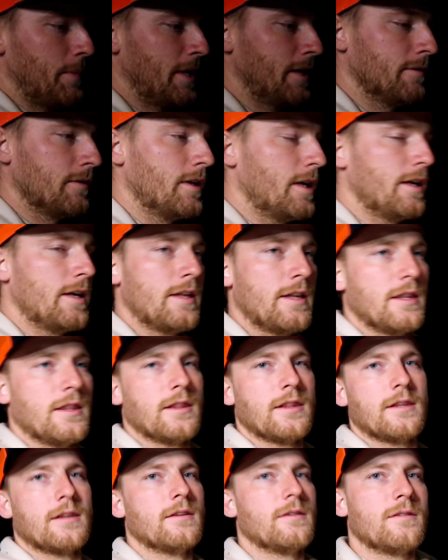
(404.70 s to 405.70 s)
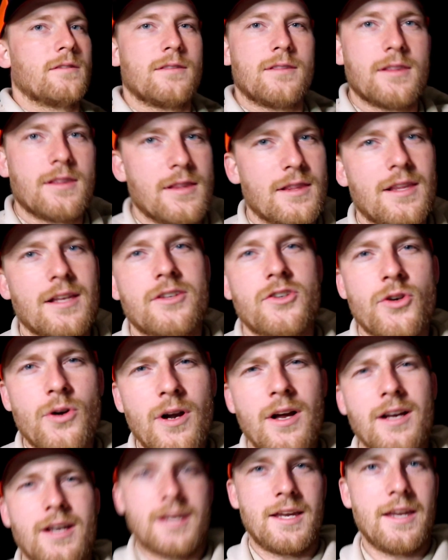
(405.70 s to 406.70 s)
mean, the
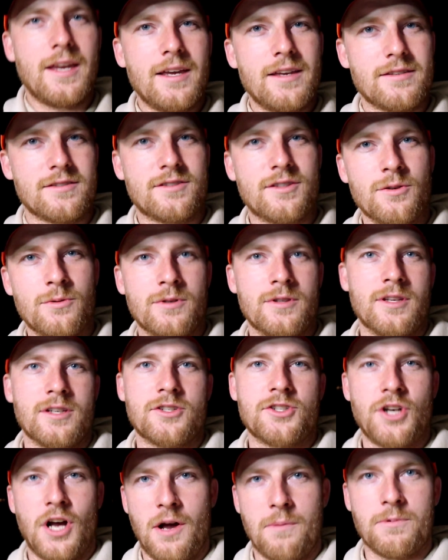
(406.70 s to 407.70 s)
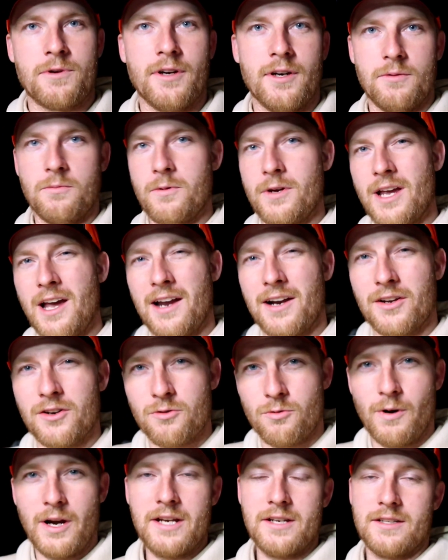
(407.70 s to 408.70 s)
truck is doing the job good. We got a
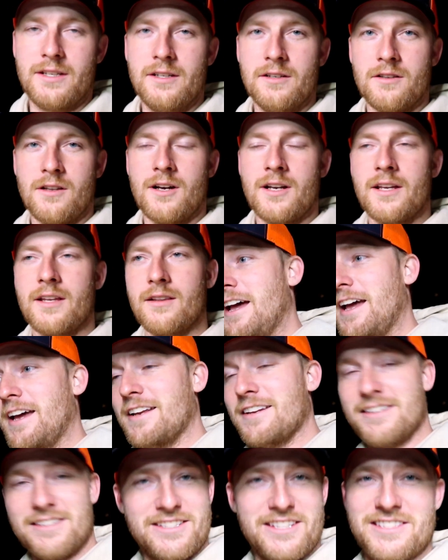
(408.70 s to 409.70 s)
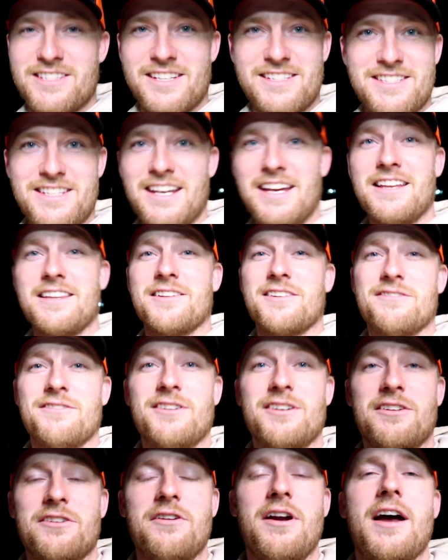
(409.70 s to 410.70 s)
great deal on it, and it's a 68 and they're
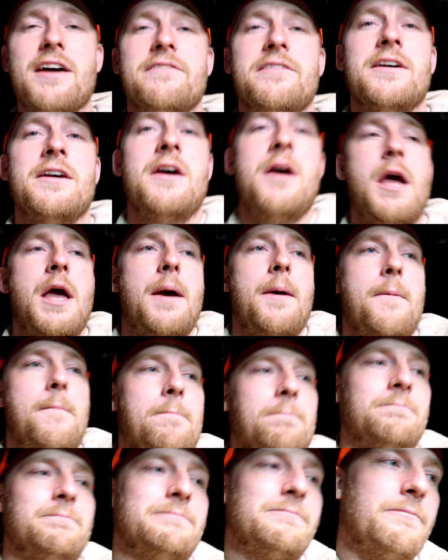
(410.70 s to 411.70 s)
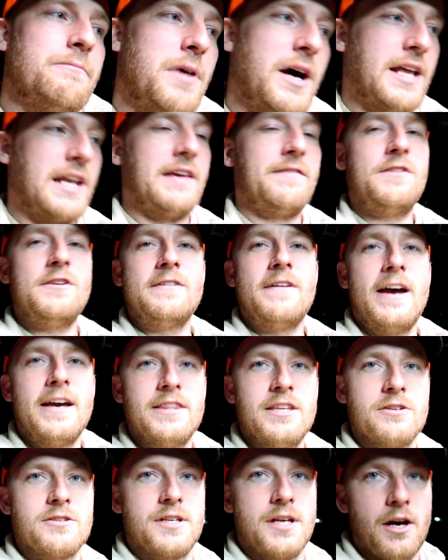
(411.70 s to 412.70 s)
fun to drive. But if you had
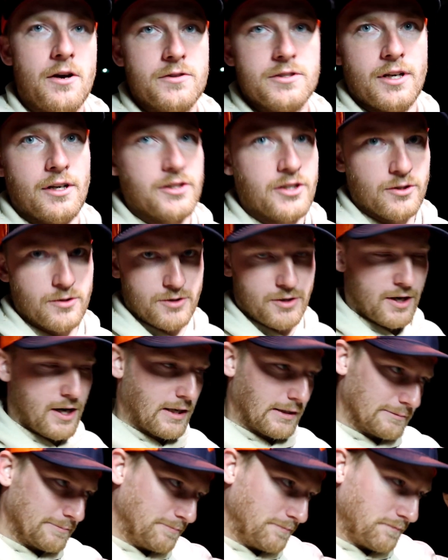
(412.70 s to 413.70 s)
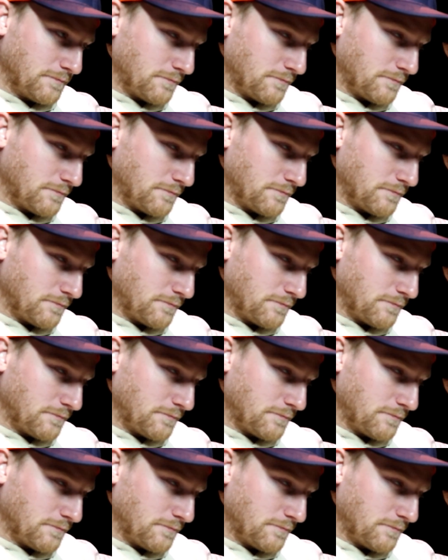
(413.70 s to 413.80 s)
those codes on your truck,